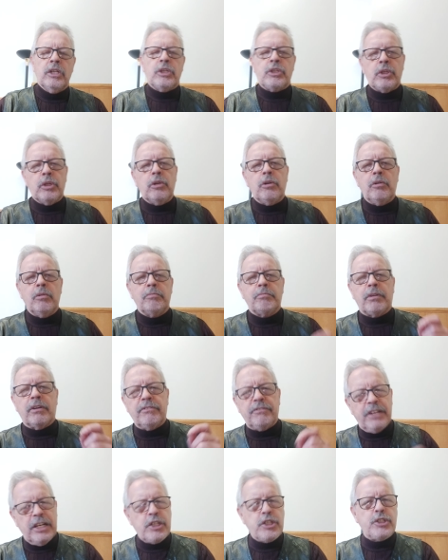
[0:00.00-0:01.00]
to
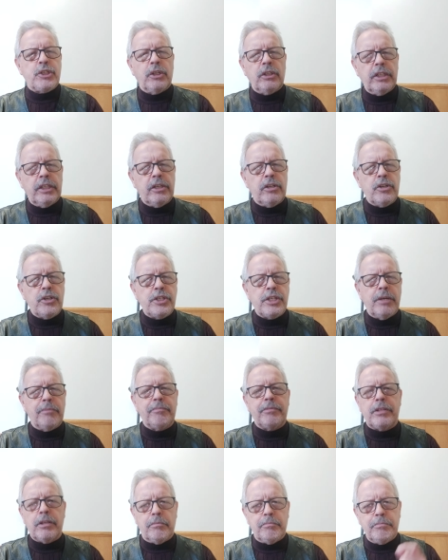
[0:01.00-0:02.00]
provincial
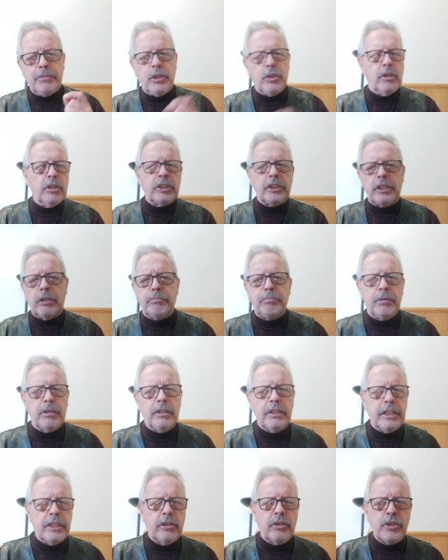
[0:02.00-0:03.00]
leadership to municipal
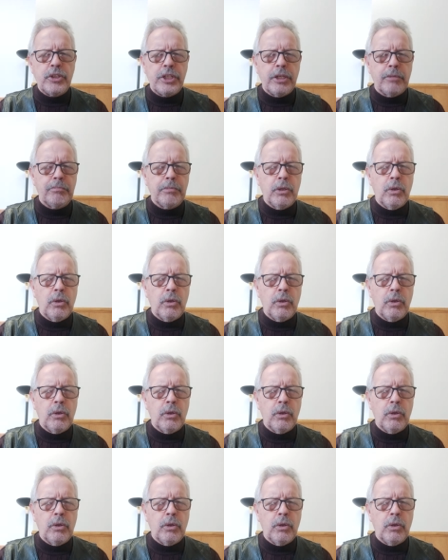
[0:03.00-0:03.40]
leadership,